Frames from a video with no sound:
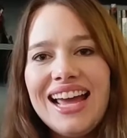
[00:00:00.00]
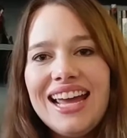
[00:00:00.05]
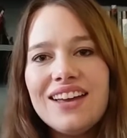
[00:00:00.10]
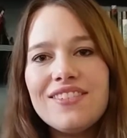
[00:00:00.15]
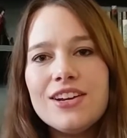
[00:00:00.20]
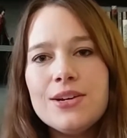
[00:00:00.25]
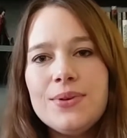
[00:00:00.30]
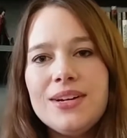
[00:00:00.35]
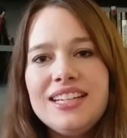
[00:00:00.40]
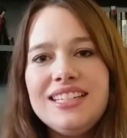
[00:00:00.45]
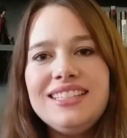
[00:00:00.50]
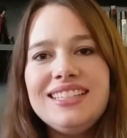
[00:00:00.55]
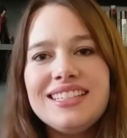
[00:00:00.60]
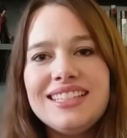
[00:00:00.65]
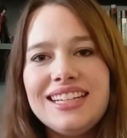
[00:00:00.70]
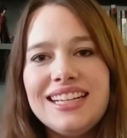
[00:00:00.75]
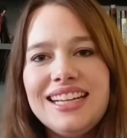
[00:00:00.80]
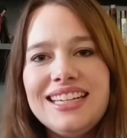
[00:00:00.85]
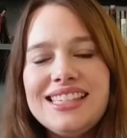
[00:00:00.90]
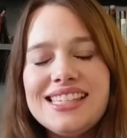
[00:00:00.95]
everyone,
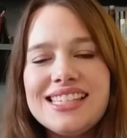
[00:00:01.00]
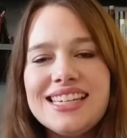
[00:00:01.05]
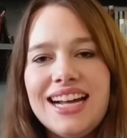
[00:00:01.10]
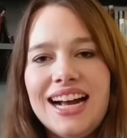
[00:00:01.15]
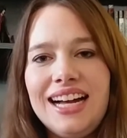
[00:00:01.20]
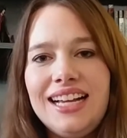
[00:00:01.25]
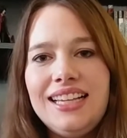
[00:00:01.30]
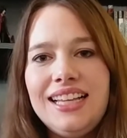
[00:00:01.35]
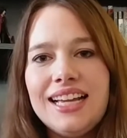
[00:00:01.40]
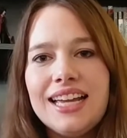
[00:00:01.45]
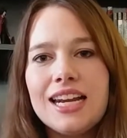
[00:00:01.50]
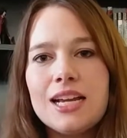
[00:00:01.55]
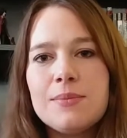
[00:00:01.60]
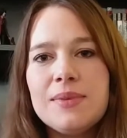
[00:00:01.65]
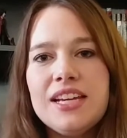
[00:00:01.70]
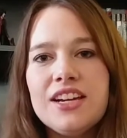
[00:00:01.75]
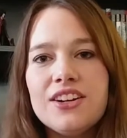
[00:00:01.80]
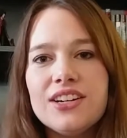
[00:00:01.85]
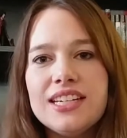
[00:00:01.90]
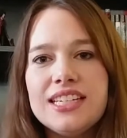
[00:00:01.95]
it's Nell, and I'm
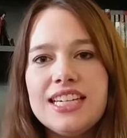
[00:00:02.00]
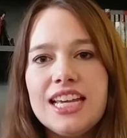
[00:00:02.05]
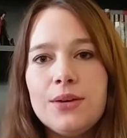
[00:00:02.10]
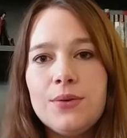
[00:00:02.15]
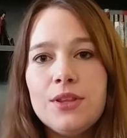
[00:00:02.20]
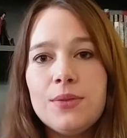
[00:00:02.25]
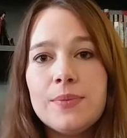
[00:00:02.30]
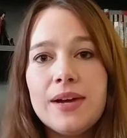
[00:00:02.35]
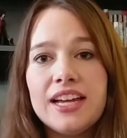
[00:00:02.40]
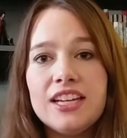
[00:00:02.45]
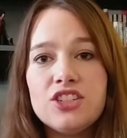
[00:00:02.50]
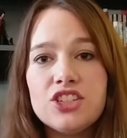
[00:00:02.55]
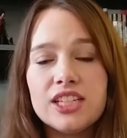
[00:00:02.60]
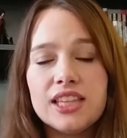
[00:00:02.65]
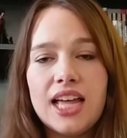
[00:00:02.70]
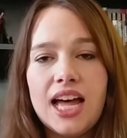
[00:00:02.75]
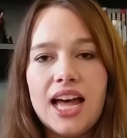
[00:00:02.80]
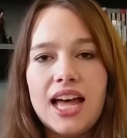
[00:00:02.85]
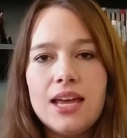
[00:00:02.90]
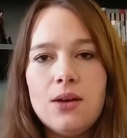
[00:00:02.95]
here today with my
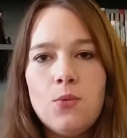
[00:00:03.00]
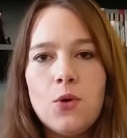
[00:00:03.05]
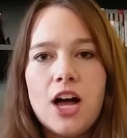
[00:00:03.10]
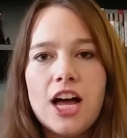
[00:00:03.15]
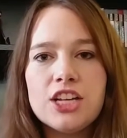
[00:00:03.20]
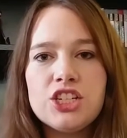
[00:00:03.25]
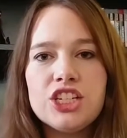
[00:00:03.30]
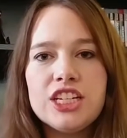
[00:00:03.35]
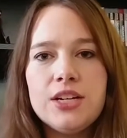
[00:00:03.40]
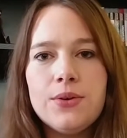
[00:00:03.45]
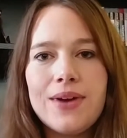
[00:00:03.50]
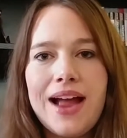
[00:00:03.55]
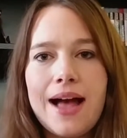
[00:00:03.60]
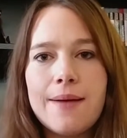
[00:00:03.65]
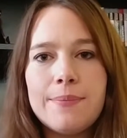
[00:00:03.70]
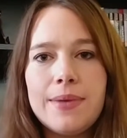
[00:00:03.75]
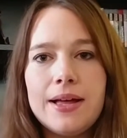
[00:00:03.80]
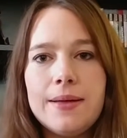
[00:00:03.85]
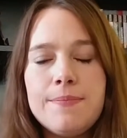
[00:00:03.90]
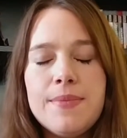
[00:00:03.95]
July watching
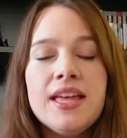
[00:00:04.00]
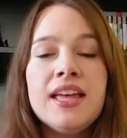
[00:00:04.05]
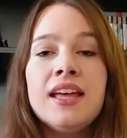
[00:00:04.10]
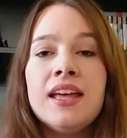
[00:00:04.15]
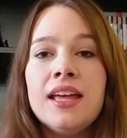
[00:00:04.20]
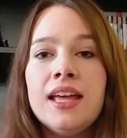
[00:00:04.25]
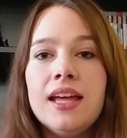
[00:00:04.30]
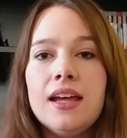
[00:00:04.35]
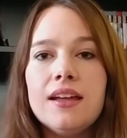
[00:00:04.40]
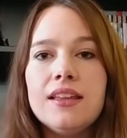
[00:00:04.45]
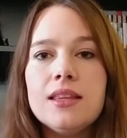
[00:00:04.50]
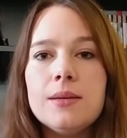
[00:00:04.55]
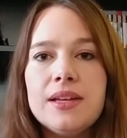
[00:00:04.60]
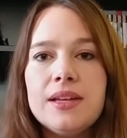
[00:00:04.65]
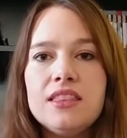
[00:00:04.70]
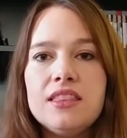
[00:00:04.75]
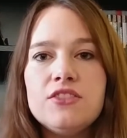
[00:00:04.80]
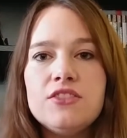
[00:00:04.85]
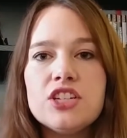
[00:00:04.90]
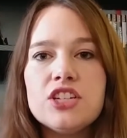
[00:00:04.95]
wrap-up. In the
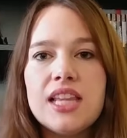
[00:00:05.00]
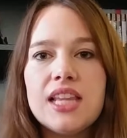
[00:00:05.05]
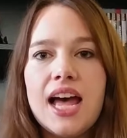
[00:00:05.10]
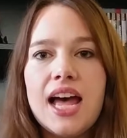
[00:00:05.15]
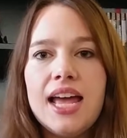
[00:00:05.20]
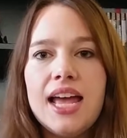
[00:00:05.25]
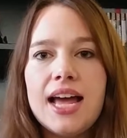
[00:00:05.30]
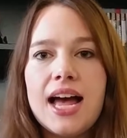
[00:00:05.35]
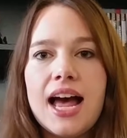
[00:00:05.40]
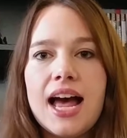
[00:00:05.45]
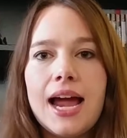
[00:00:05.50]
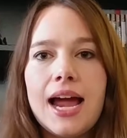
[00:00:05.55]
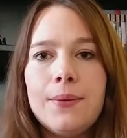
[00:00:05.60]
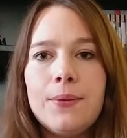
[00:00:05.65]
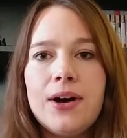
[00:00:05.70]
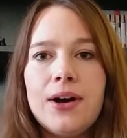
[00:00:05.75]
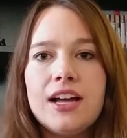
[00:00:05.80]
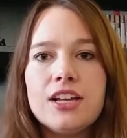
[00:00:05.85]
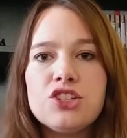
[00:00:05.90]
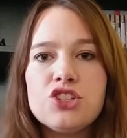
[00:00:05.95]
month of July, I
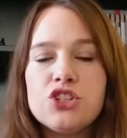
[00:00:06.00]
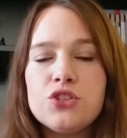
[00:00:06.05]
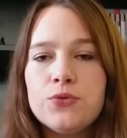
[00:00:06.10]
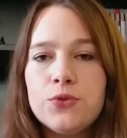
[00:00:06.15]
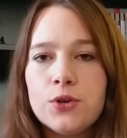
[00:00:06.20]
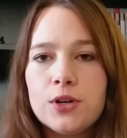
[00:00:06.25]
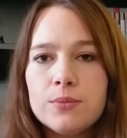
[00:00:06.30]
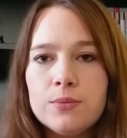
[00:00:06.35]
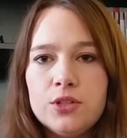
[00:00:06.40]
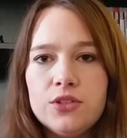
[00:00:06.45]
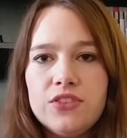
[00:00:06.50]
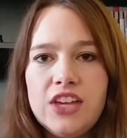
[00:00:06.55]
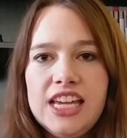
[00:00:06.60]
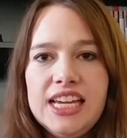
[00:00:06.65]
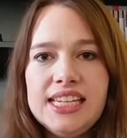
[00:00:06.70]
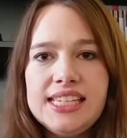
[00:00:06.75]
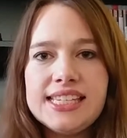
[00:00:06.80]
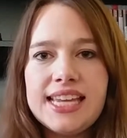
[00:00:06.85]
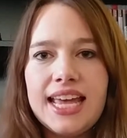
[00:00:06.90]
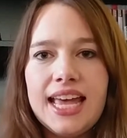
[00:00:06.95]
watched 4
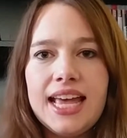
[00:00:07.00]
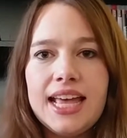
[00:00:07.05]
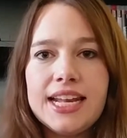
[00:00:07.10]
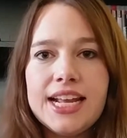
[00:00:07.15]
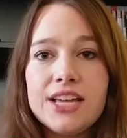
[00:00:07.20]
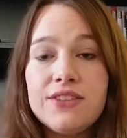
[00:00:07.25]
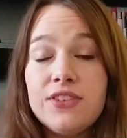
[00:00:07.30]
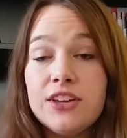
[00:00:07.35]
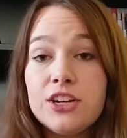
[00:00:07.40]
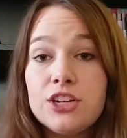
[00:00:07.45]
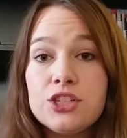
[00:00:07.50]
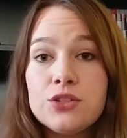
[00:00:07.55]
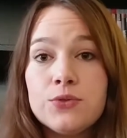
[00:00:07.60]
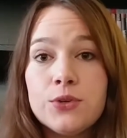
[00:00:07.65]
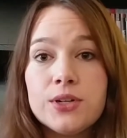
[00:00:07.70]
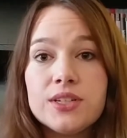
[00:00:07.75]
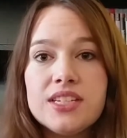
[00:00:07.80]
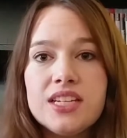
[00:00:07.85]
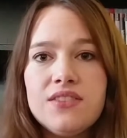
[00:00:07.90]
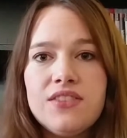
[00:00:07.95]
movies and I finished
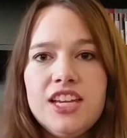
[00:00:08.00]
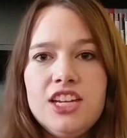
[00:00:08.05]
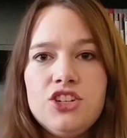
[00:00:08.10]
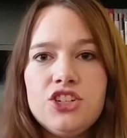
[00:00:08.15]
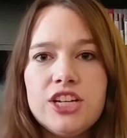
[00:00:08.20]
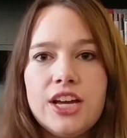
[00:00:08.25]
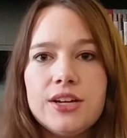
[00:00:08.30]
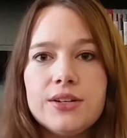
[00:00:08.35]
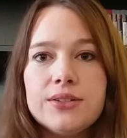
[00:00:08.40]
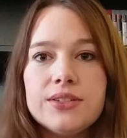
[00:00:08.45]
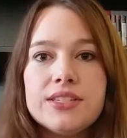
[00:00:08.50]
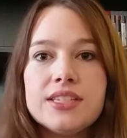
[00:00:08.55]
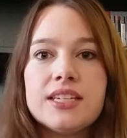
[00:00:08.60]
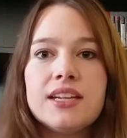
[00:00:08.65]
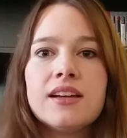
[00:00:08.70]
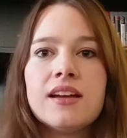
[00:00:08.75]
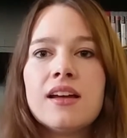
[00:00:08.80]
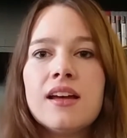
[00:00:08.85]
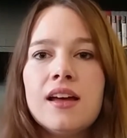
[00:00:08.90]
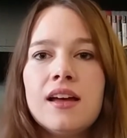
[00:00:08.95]
4 TV shows.
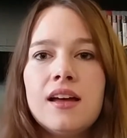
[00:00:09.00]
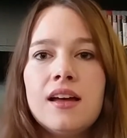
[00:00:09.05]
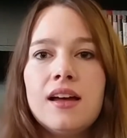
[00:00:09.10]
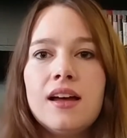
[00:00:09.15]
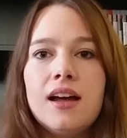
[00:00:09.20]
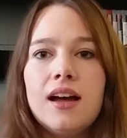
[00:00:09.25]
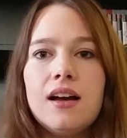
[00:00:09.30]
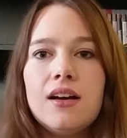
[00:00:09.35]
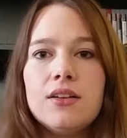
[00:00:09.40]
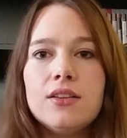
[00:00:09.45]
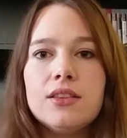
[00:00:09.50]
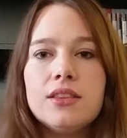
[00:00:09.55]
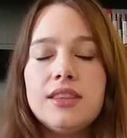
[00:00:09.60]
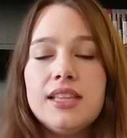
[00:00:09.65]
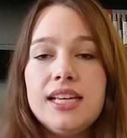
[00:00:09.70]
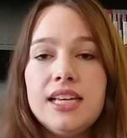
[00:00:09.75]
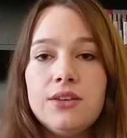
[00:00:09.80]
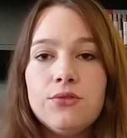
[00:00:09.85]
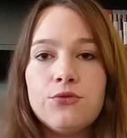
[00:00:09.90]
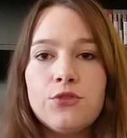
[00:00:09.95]

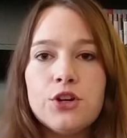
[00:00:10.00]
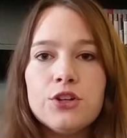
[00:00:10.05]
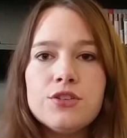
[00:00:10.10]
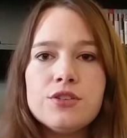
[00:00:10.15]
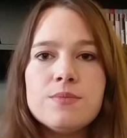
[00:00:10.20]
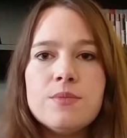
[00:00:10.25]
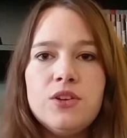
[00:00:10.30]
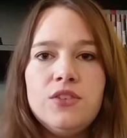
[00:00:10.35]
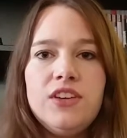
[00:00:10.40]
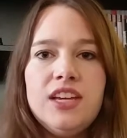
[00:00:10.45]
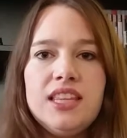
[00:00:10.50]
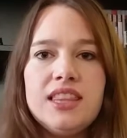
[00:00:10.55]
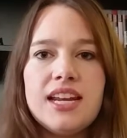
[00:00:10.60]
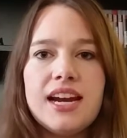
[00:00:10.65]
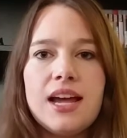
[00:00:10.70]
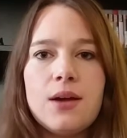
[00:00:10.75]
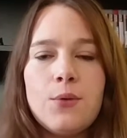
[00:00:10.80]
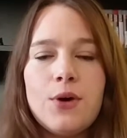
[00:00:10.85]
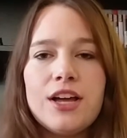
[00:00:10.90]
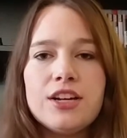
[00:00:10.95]
The first movie that
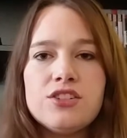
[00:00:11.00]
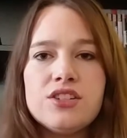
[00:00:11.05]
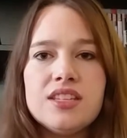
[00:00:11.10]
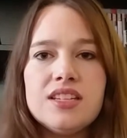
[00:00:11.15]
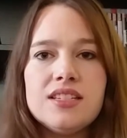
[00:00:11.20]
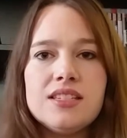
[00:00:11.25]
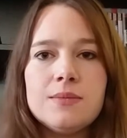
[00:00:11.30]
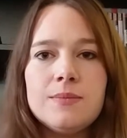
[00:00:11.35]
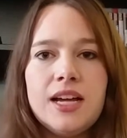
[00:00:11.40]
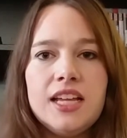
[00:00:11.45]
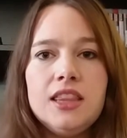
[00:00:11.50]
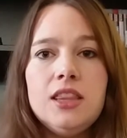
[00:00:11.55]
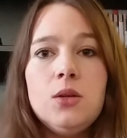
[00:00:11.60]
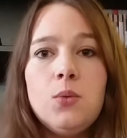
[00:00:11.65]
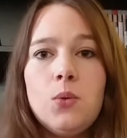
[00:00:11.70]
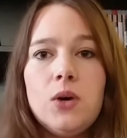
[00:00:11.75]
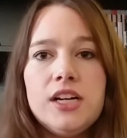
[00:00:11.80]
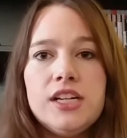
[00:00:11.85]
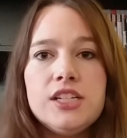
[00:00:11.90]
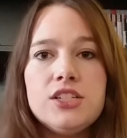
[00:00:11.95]
I watched this month
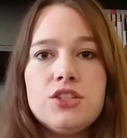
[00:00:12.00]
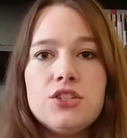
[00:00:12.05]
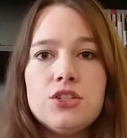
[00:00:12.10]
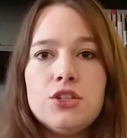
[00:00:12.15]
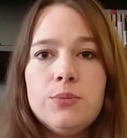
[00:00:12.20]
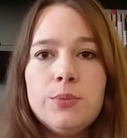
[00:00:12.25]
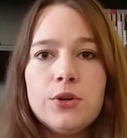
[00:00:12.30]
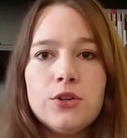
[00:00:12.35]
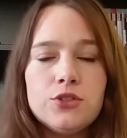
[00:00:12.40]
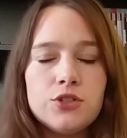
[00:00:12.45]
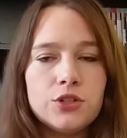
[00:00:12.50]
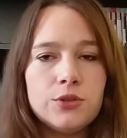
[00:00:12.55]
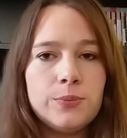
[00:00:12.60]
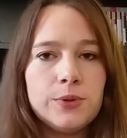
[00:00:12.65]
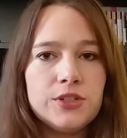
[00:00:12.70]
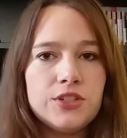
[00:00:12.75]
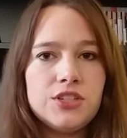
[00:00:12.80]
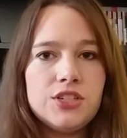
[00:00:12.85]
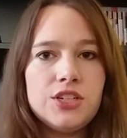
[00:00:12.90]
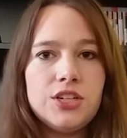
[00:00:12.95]
was Super
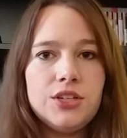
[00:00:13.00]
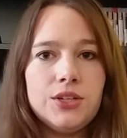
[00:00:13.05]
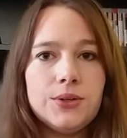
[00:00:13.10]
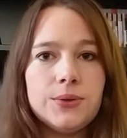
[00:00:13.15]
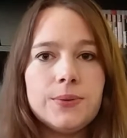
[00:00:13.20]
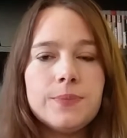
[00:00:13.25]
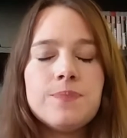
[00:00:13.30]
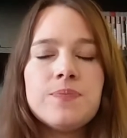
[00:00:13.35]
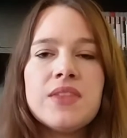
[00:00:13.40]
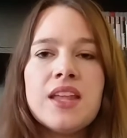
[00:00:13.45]
Troopers 2.